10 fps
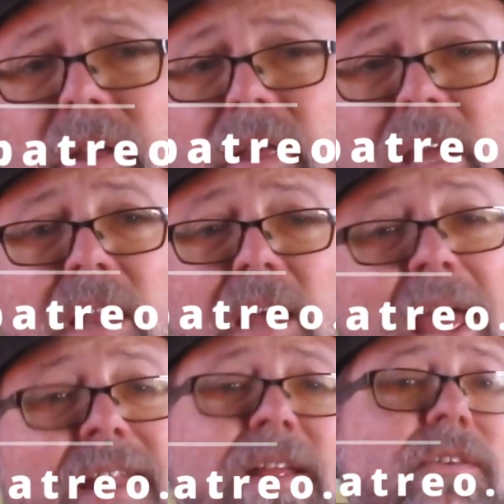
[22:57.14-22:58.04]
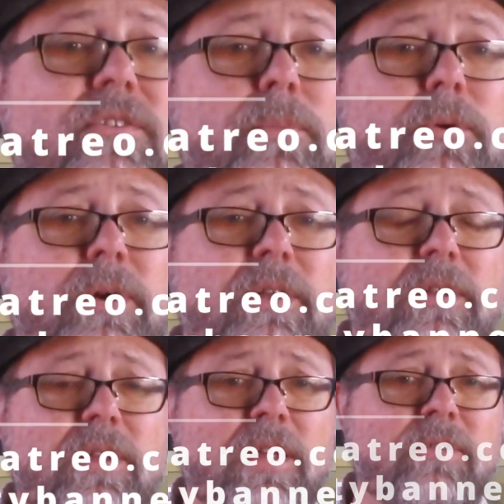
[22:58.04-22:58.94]
In any support,
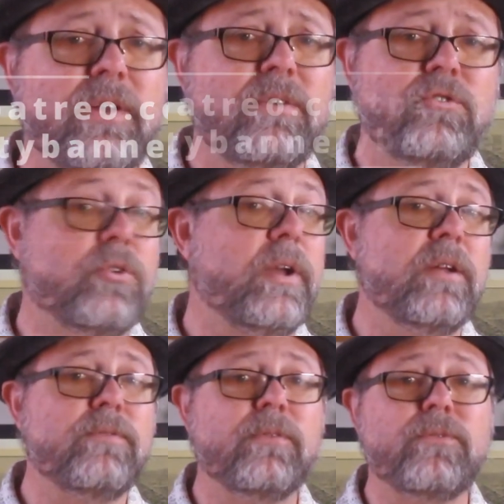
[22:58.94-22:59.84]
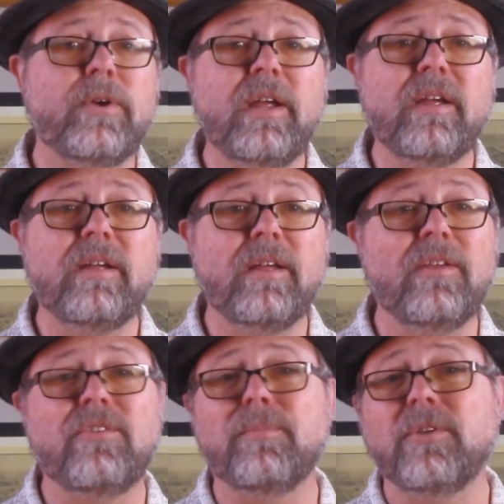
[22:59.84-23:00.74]
even joining for free,
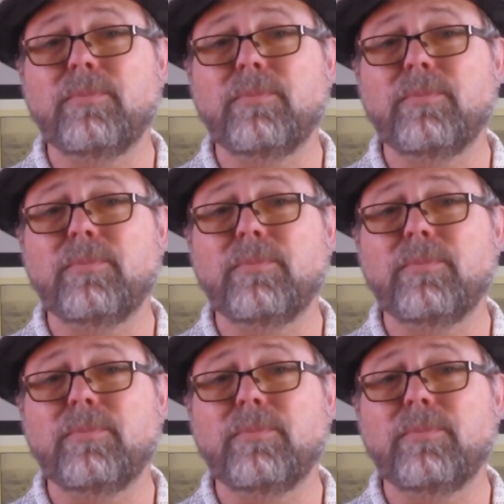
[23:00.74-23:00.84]
is much